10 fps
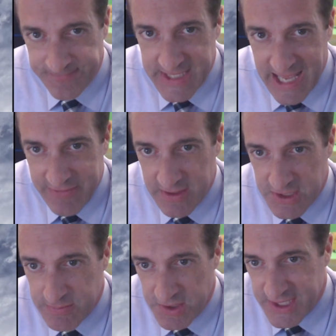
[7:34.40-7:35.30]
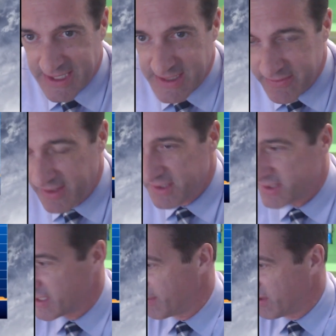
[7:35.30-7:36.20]
having this much activity this
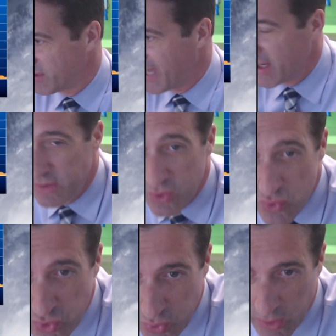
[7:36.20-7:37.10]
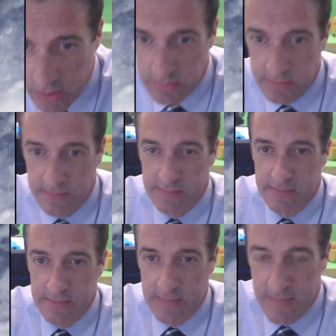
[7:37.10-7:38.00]
time of year, not unusual.
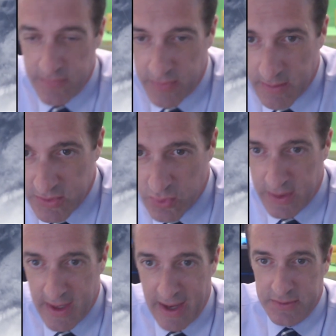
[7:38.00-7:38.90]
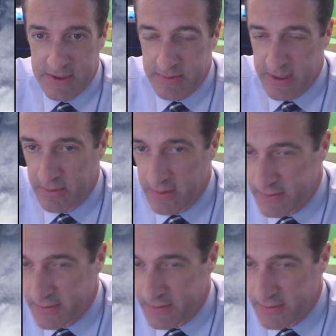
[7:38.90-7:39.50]
Between now and September the